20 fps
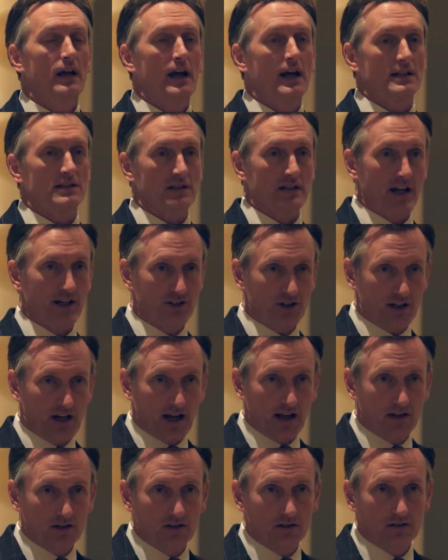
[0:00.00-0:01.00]
as an
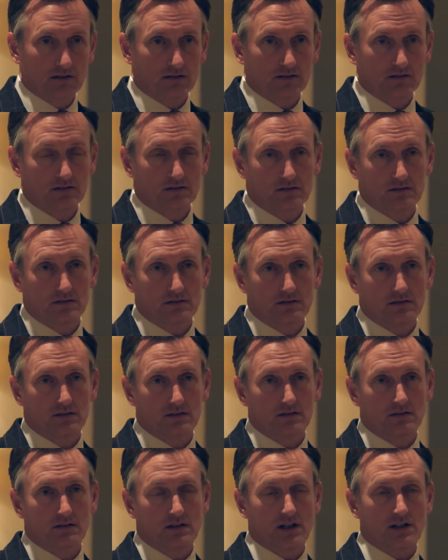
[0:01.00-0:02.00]
educator,
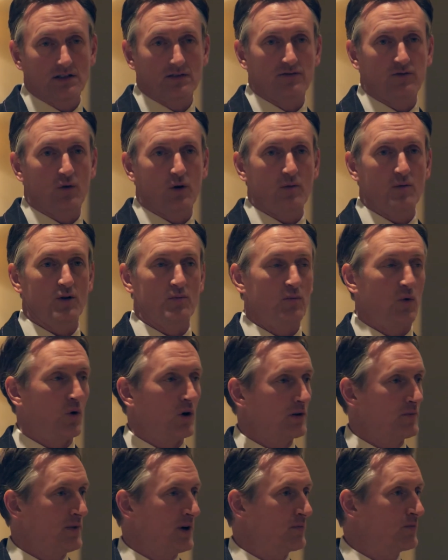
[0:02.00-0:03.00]
as a former
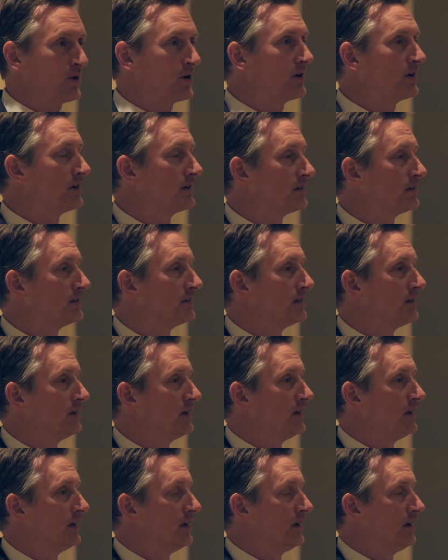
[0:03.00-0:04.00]
board member,
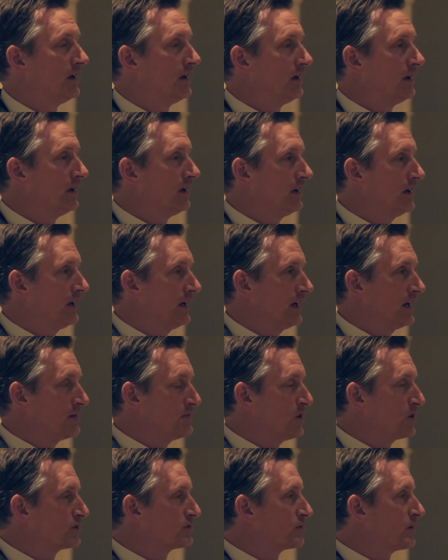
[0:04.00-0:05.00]
and
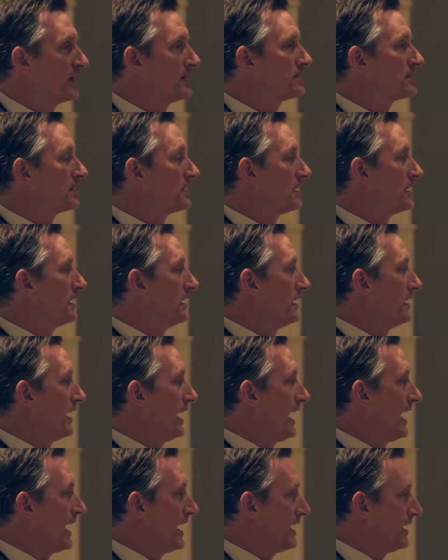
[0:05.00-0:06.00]
most
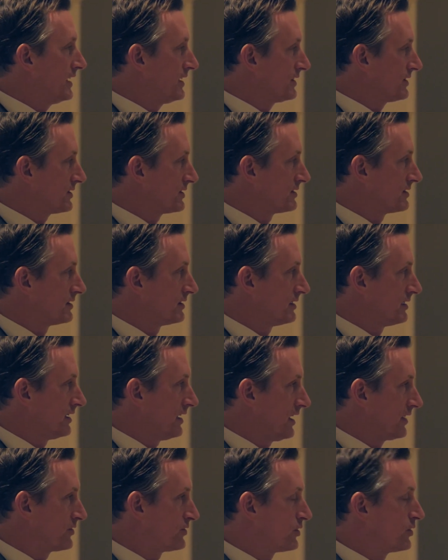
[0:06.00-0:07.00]
recently as
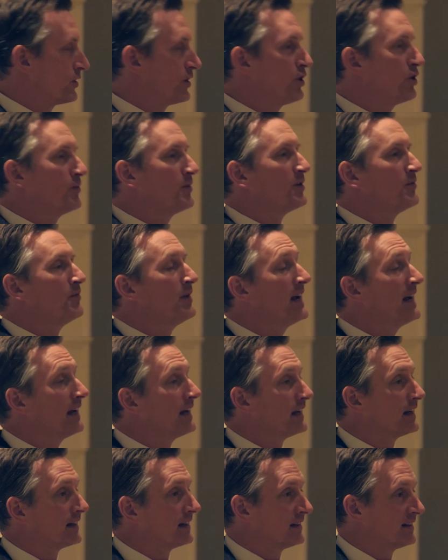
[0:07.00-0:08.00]
a true human
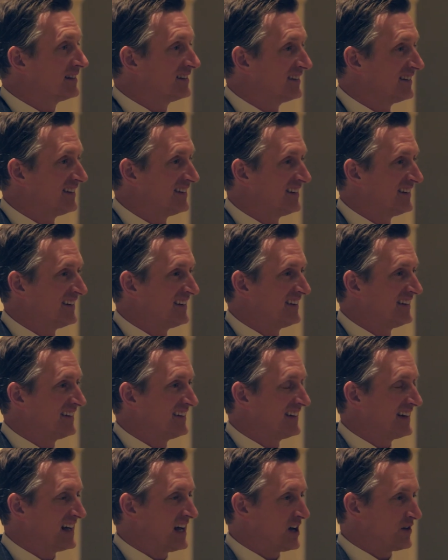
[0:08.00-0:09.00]
being,
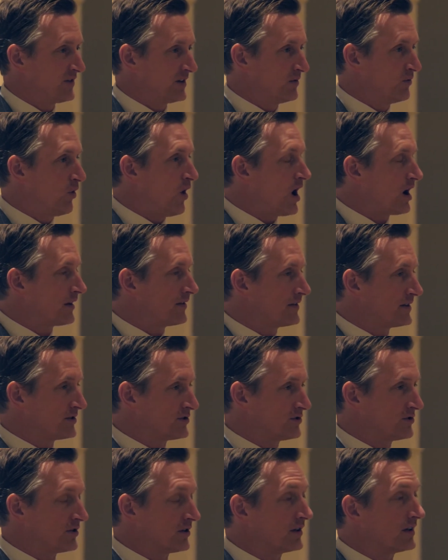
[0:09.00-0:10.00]
having walked
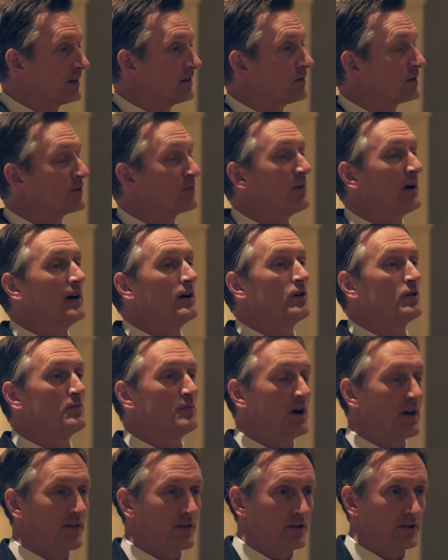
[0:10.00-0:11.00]
this journey with my own
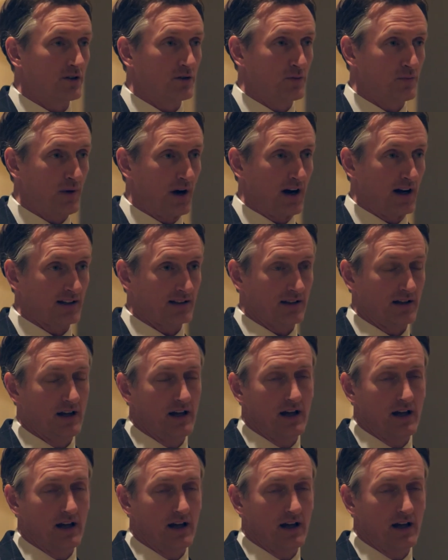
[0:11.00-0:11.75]
mother, who boss,